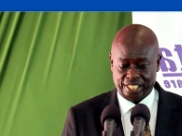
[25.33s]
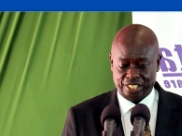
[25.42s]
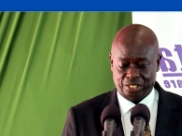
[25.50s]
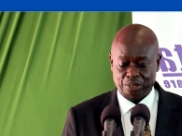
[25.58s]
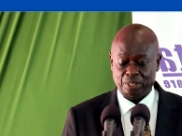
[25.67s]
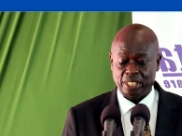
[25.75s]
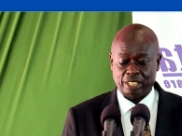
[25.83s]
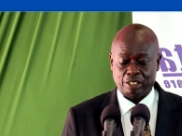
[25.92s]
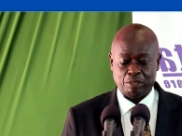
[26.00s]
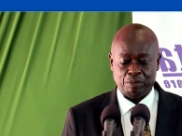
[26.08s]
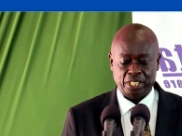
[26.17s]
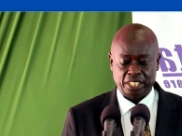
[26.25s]
during the
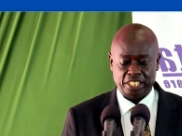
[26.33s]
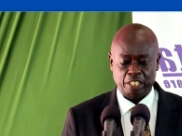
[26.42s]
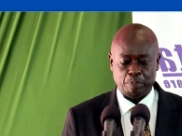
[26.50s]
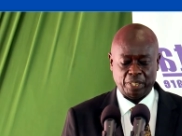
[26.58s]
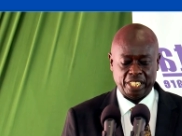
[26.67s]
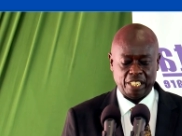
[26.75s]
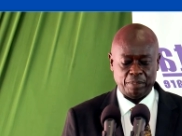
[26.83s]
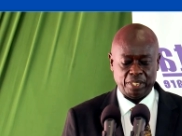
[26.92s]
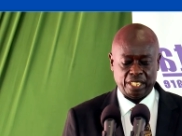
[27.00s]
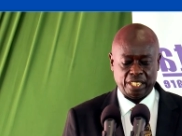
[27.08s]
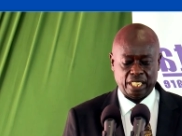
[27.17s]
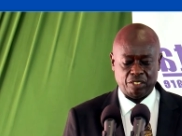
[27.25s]
COVID-19 pandemic,
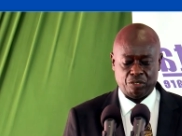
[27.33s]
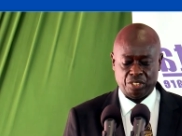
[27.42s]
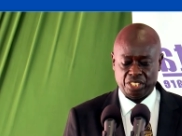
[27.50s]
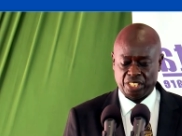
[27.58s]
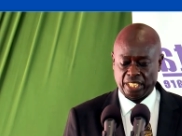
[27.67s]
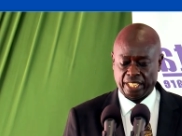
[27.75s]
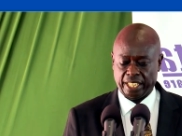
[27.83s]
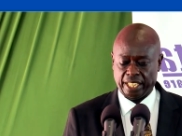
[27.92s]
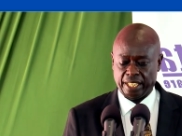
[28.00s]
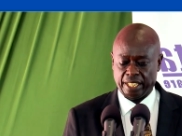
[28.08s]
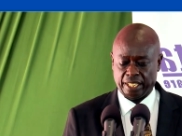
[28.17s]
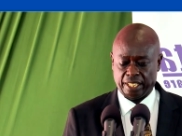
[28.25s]
countries like
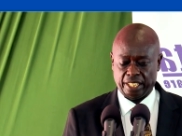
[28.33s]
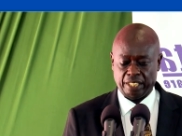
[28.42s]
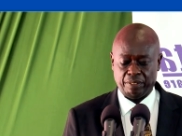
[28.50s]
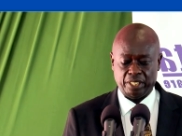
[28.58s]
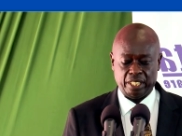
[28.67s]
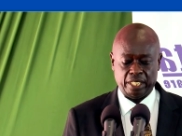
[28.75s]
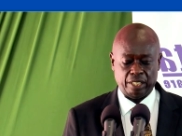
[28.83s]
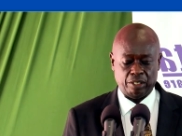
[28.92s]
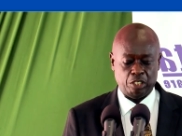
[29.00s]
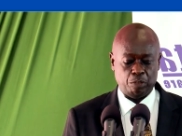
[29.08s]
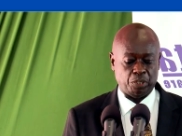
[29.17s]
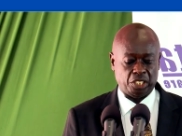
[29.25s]
Kenya that heavily rely
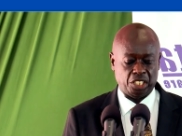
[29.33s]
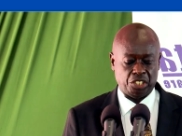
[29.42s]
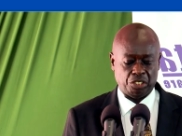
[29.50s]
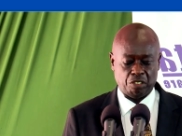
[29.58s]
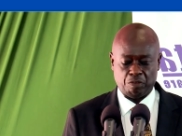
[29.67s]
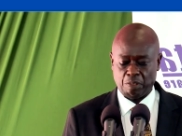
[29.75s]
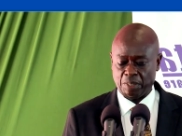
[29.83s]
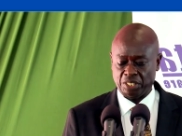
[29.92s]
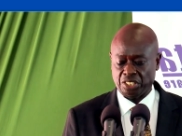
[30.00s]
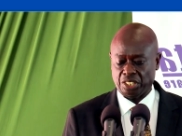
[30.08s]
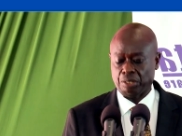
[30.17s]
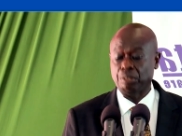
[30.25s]
on importation of
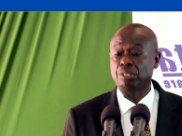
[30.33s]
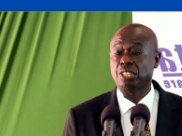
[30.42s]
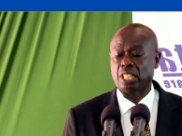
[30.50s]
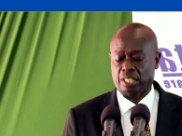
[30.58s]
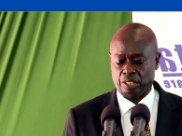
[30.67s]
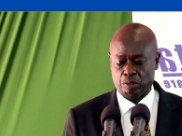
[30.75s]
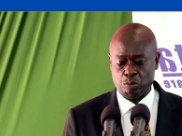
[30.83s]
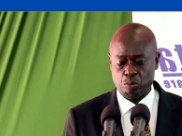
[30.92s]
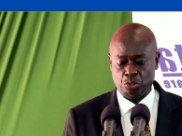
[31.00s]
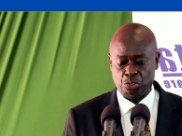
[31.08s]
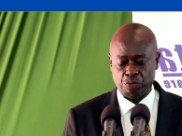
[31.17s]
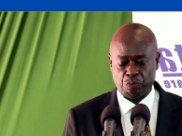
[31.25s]
pharmaceuticals and other
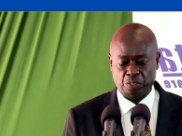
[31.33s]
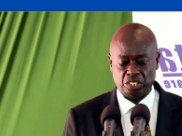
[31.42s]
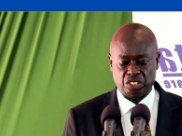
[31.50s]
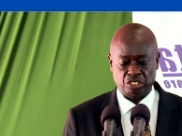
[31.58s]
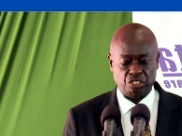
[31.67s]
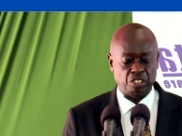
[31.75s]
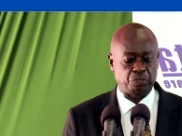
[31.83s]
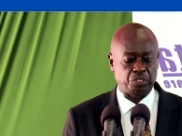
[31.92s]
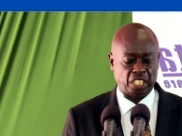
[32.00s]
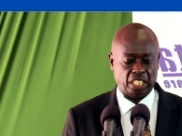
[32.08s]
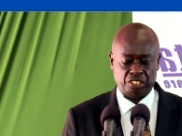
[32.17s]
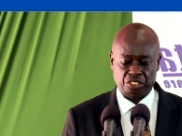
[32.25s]
goods face grave
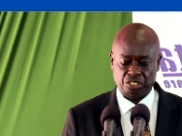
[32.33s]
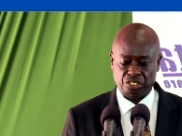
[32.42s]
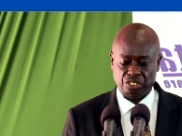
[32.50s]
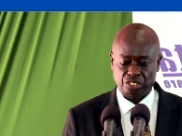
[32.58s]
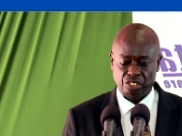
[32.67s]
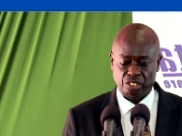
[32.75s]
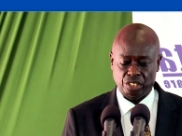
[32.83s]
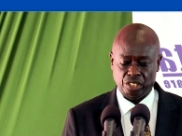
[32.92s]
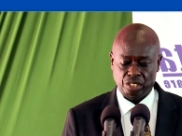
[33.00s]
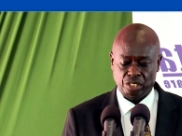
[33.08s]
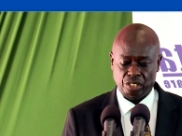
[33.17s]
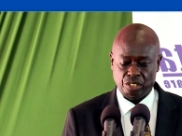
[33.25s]
challenges
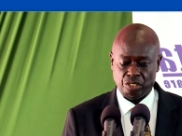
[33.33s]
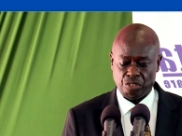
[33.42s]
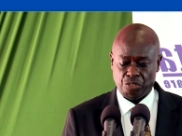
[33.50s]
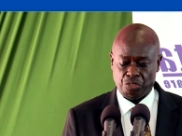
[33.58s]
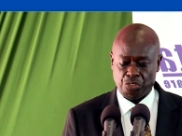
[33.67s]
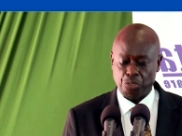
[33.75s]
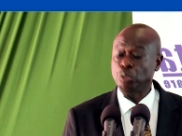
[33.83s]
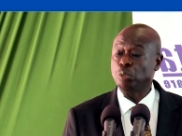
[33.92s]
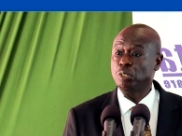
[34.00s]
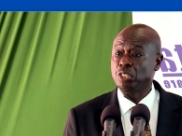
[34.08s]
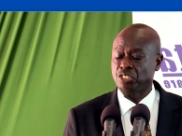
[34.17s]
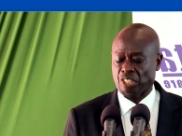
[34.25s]
due to
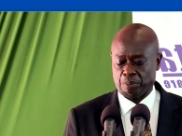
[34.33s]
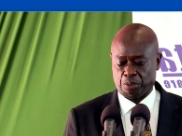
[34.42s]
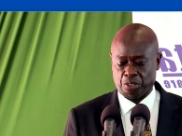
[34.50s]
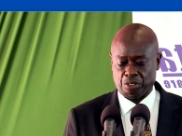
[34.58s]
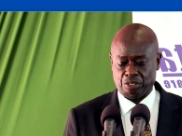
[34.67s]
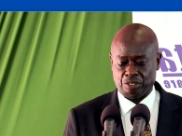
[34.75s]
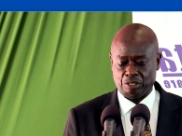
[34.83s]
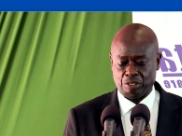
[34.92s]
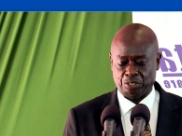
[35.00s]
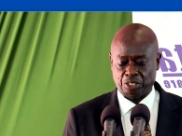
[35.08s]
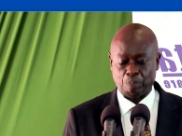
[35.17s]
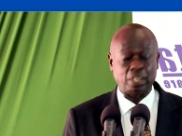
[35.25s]
disruption of
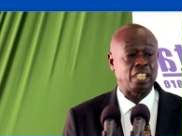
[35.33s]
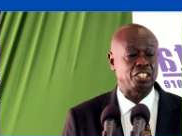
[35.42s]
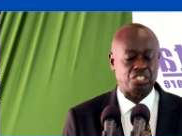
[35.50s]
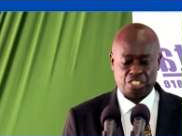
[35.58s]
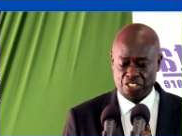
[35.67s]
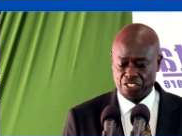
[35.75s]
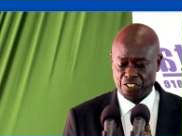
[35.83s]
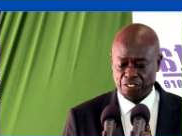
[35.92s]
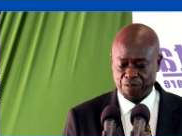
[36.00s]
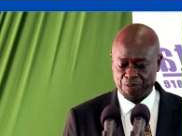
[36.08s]
supply chains.